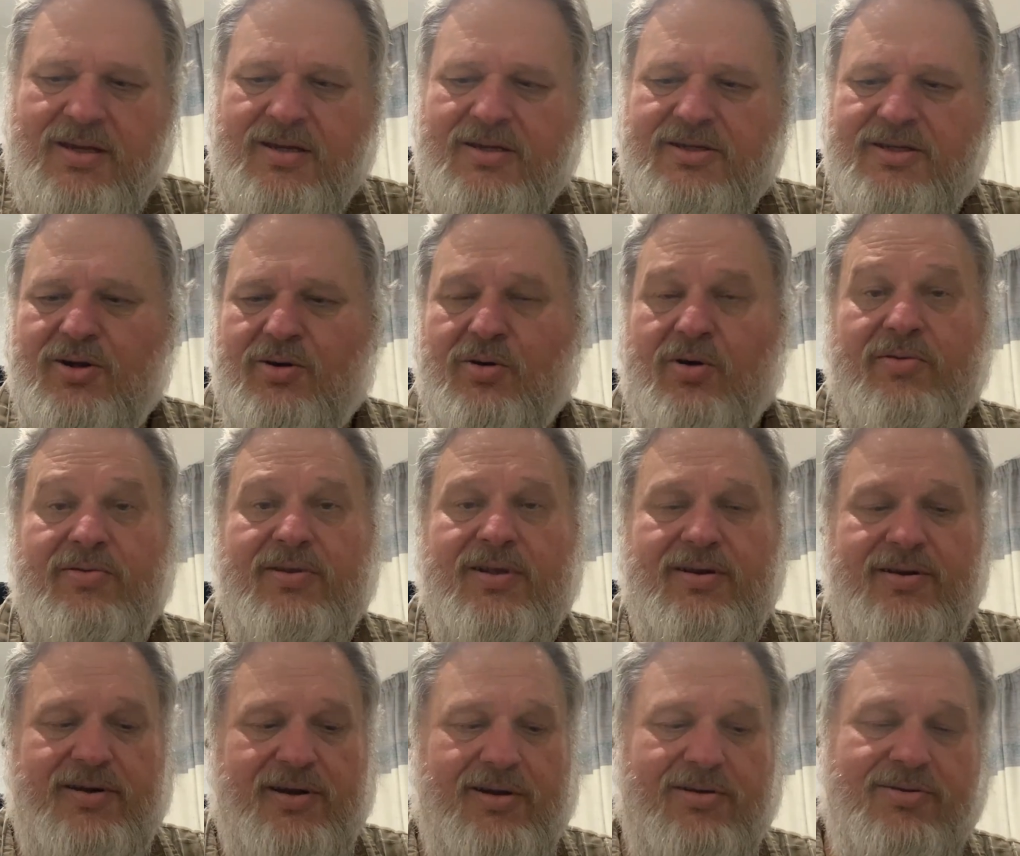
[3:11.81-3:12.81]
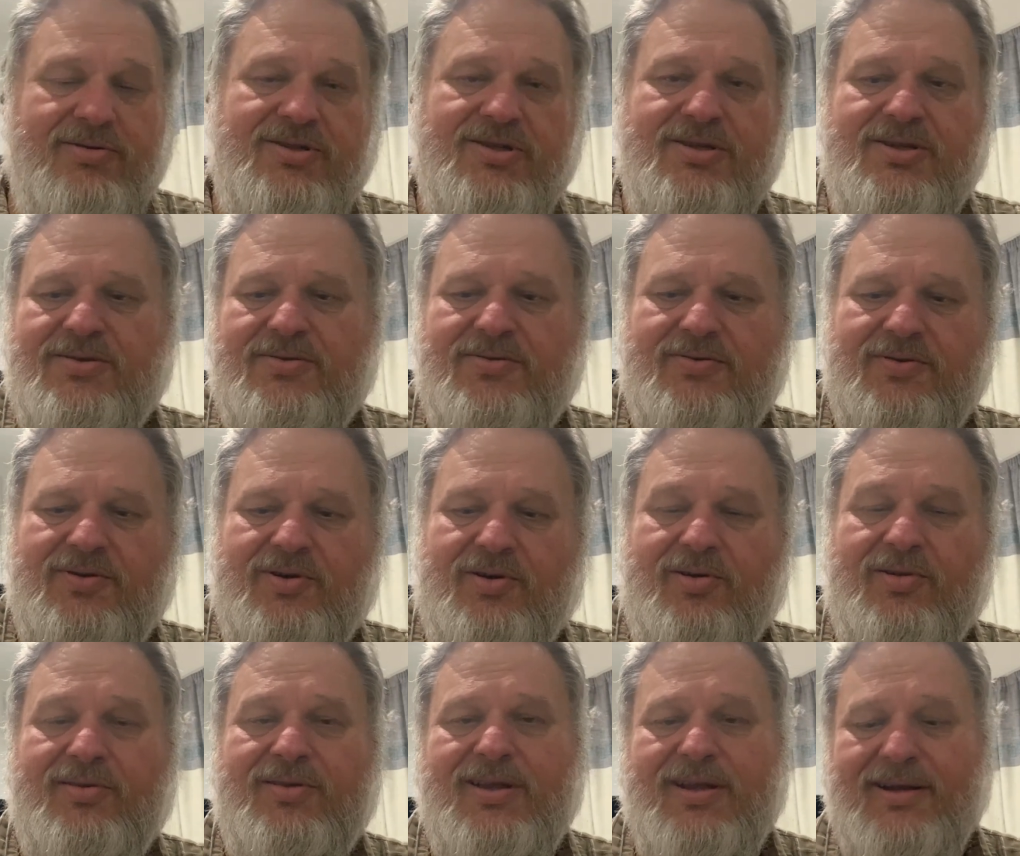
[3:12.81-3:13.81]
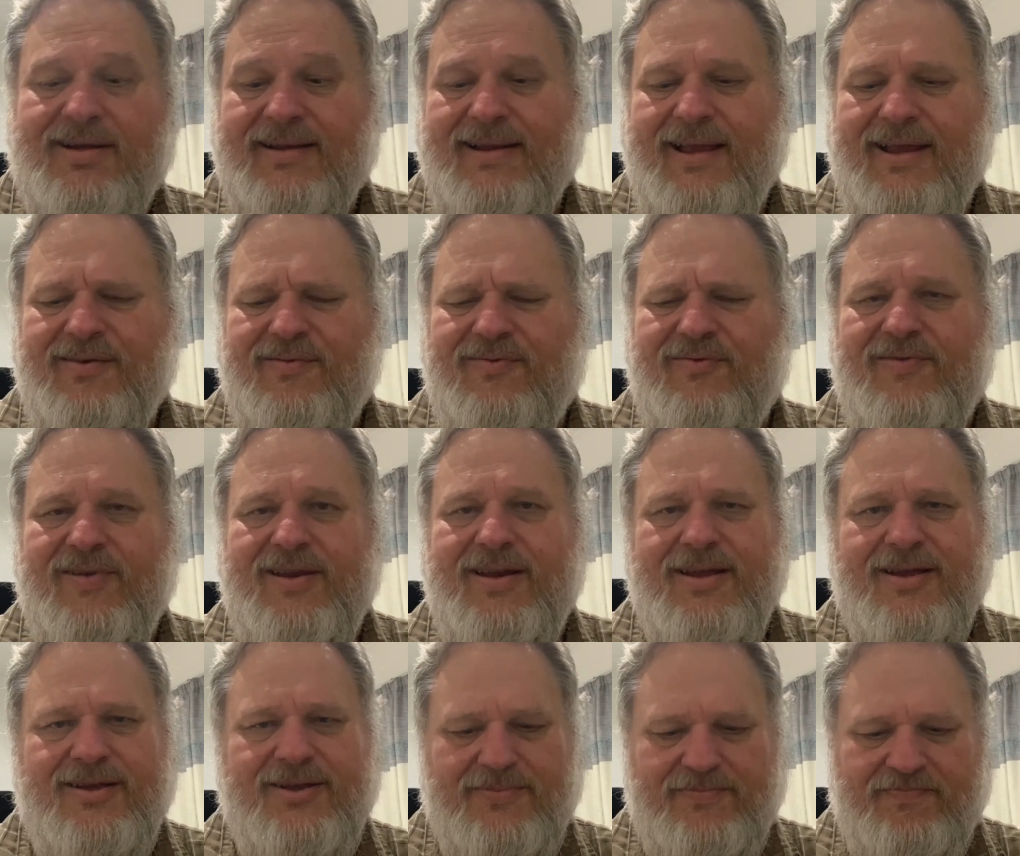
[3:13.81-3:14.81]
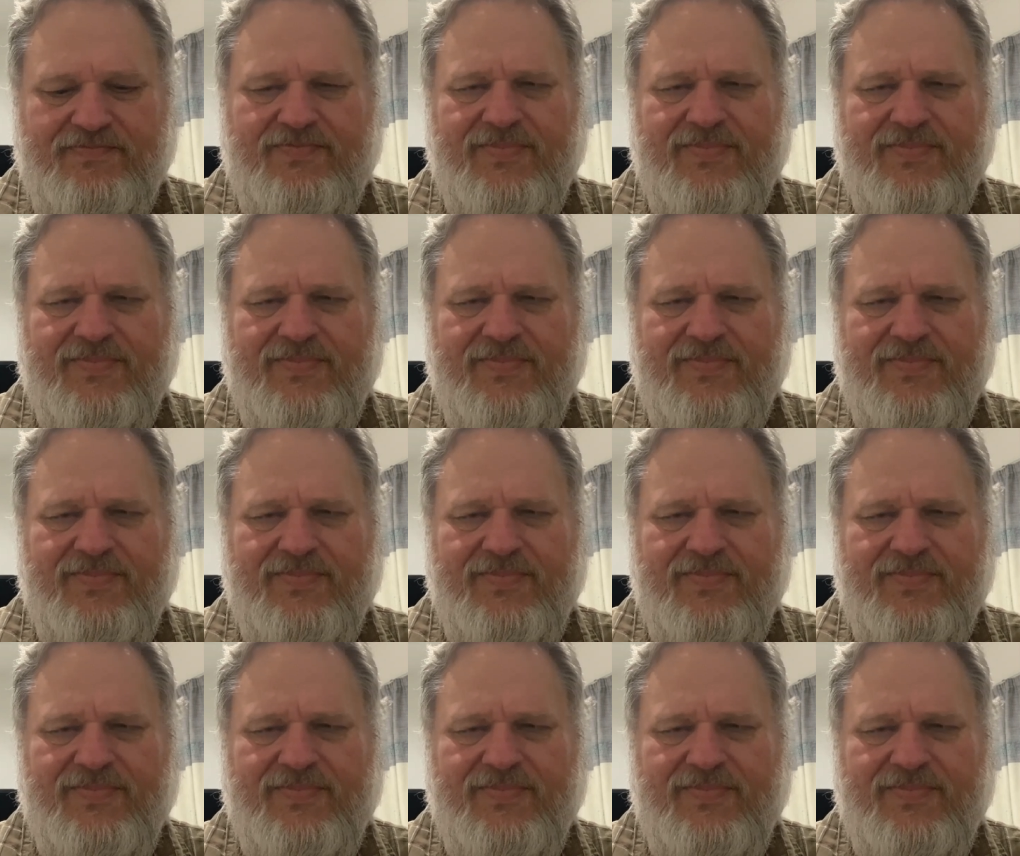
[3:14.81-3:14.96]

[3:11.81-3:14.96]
So on the nose, on the Glenfiddich,